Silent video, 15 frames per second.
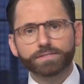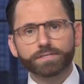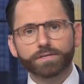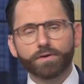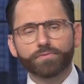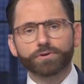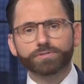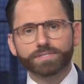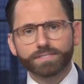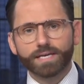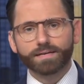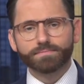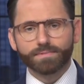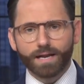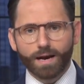to governor's
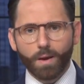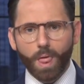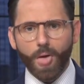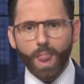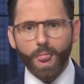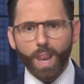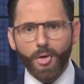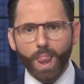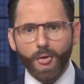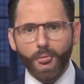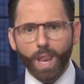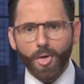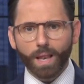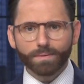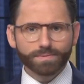
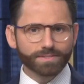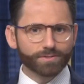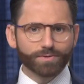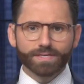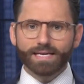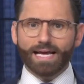Let's do it